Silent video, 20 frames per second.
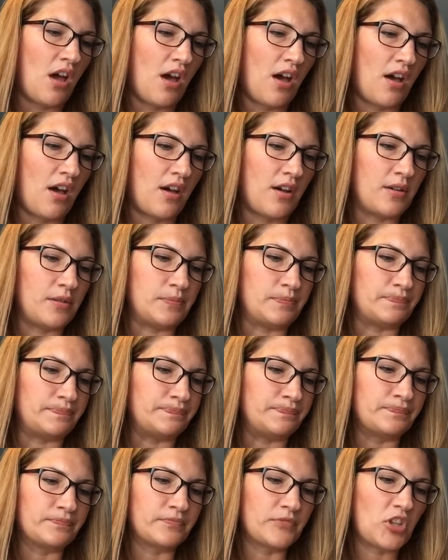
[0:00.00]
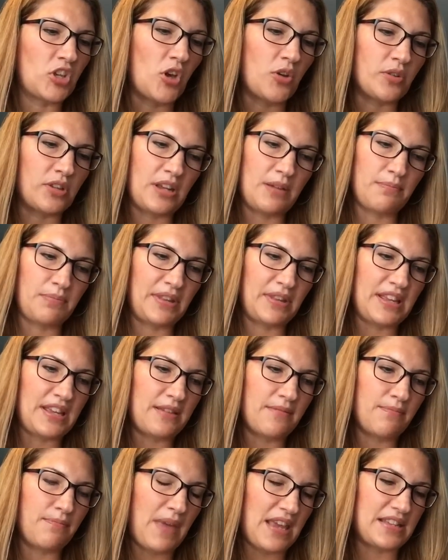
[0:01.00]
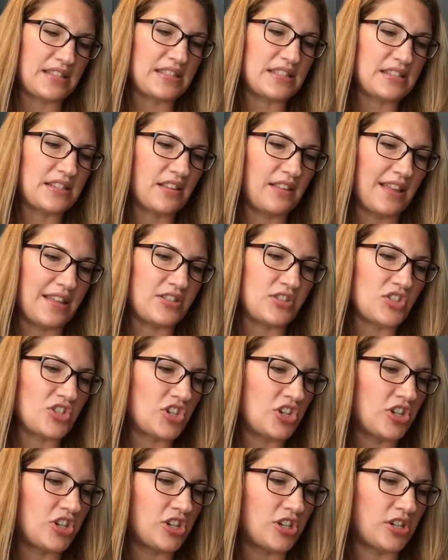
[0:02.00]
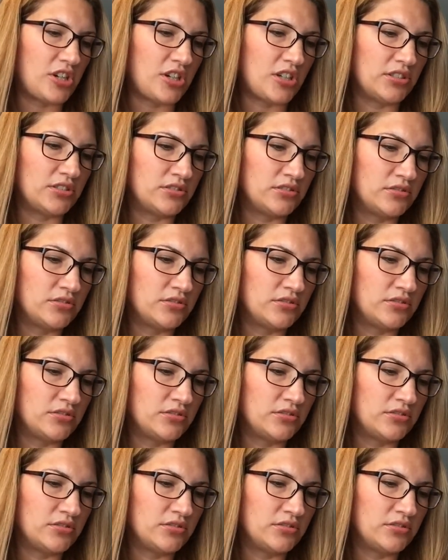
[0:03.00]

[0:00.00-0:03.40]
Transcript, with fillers: um, coconut based cleanser um,